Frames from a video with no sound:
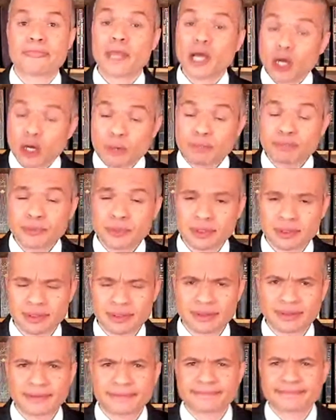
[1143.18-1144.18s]
hope
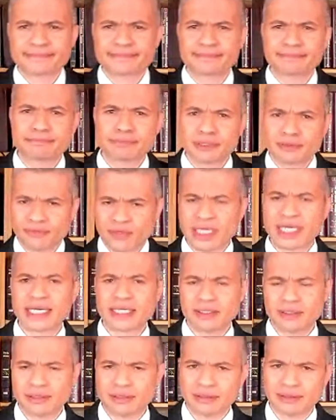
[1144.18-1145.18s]
to
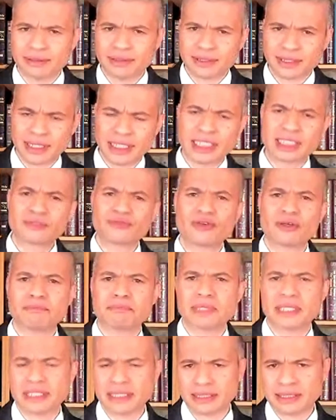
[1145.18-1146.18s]
provide you in the next few
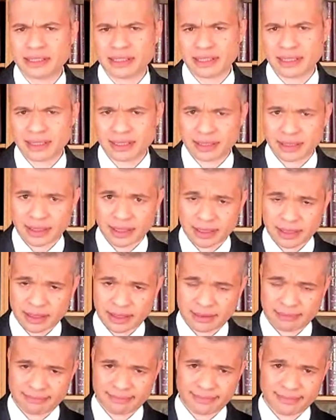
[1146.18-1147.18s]
minutes is
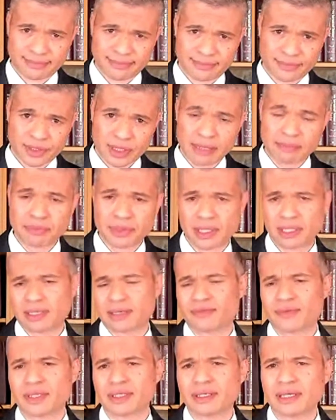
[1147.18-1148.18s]
just
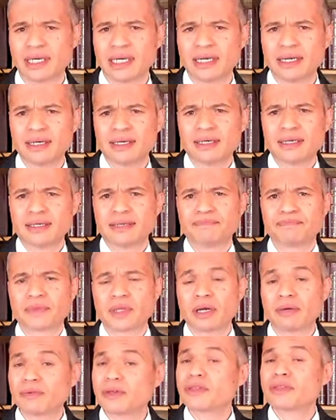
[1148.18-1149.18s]
something of a
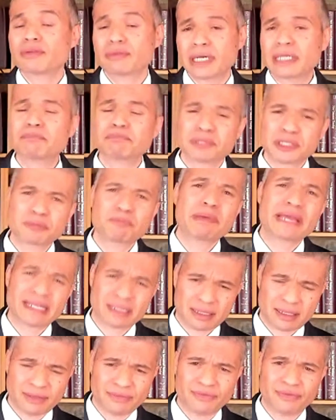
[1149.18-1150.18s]
threat
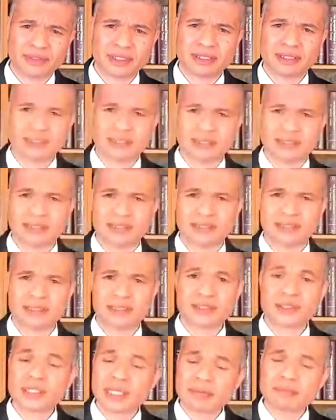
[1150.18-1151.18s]
perspective.
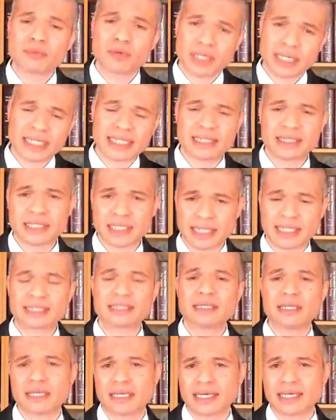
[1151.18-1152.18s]
In some ways,
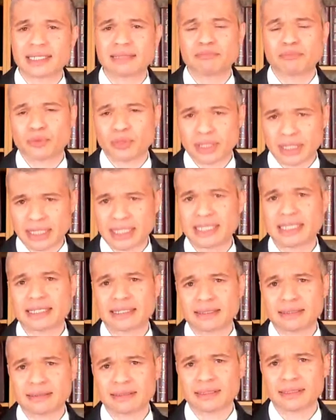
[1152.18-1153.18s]

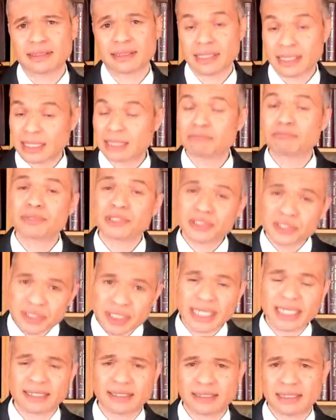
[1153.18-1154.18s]

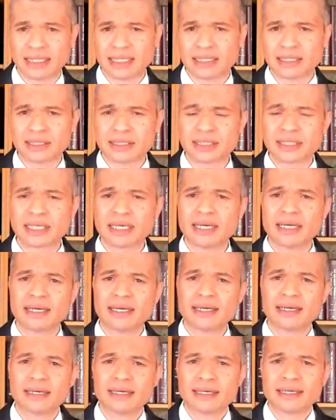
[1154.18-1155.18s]
99.99% is
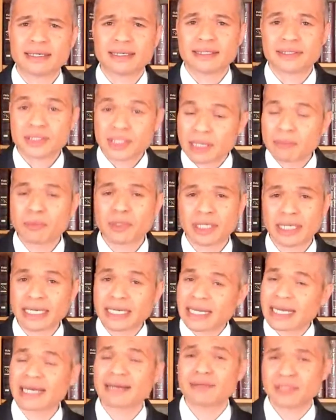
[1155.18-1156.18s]
somewhat
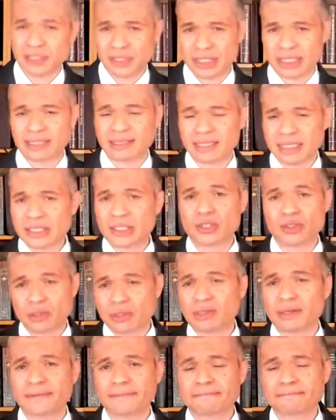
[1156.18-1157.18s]
encouraging, is it
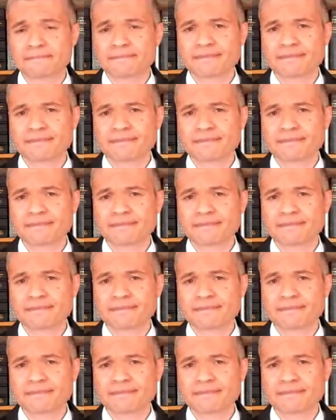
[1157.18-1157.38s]
not?